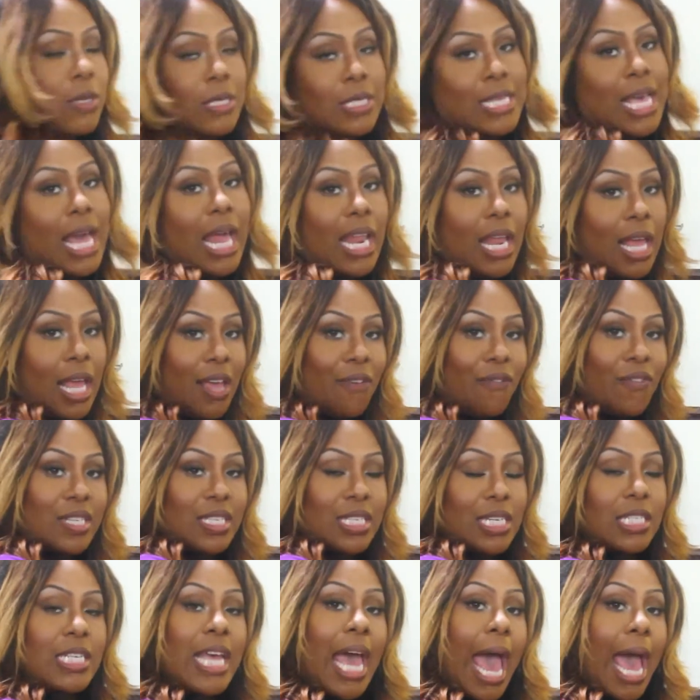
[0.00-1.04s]
set it if it's
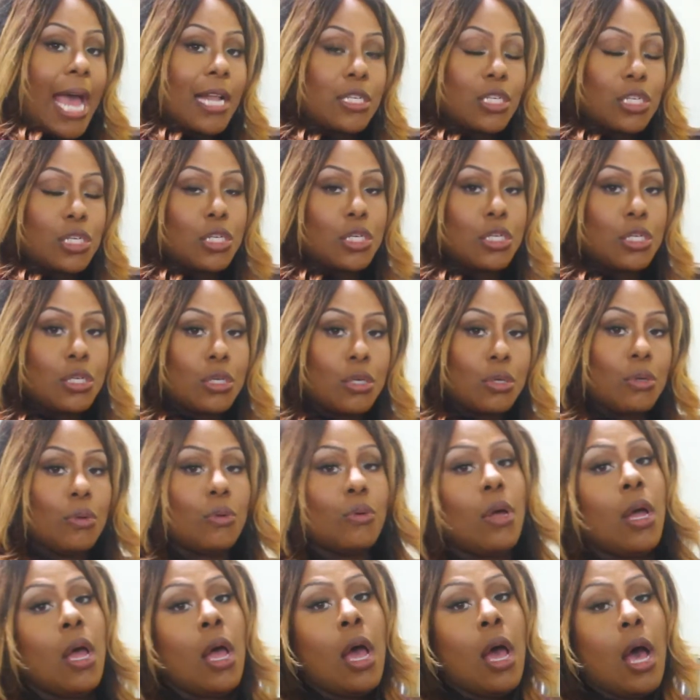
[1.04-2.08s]
attached
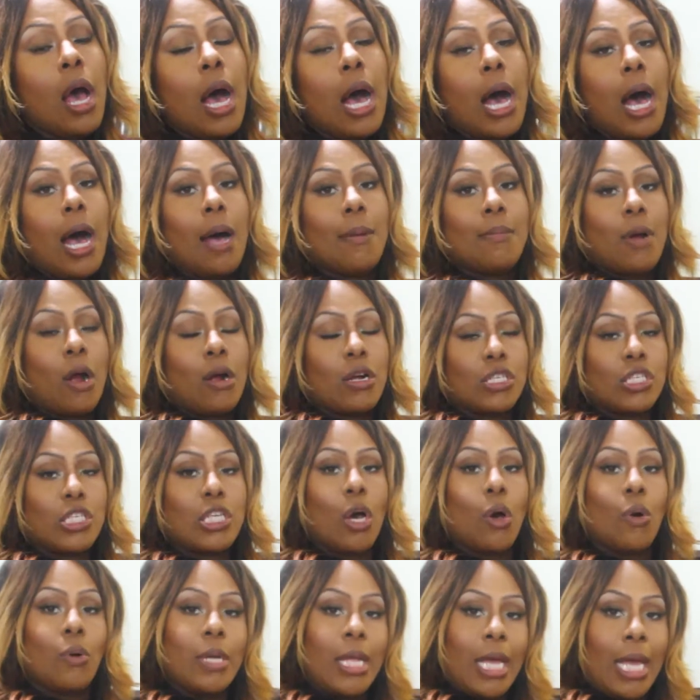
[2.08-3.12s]
to or
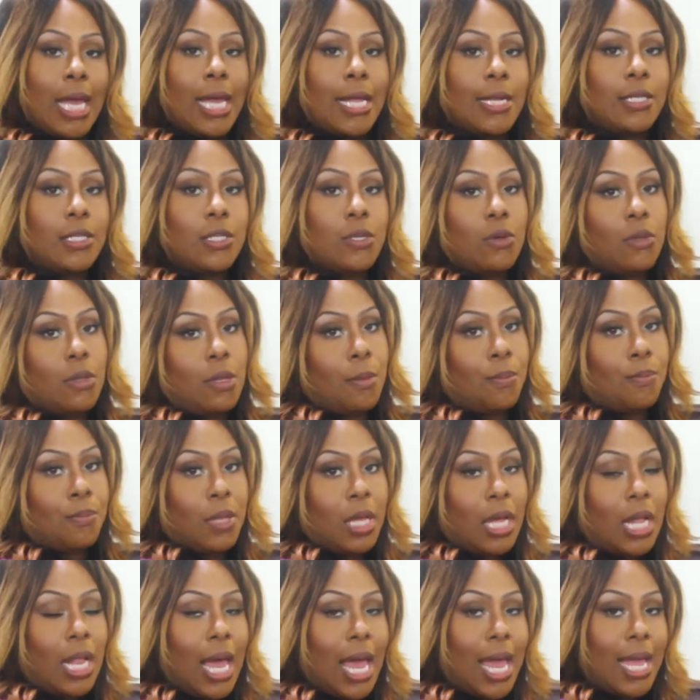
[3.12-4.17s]
sewed into the
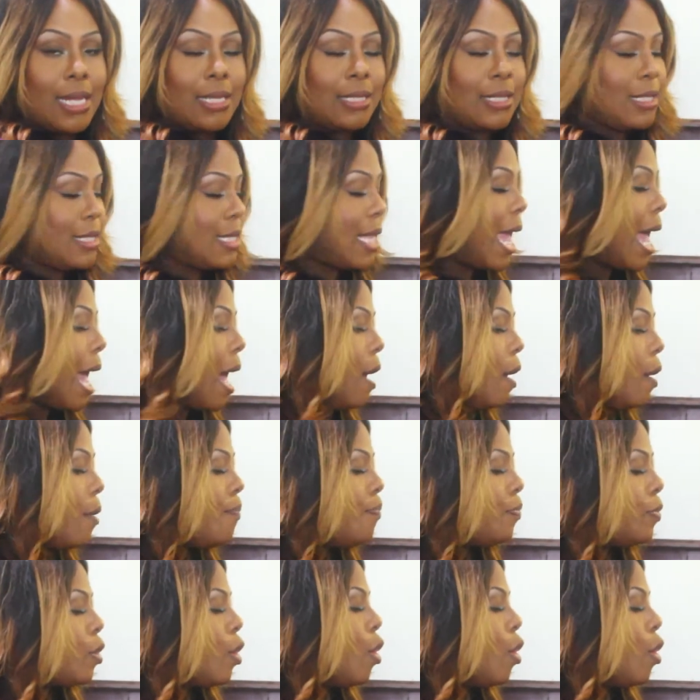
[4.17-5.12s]
client's scalp,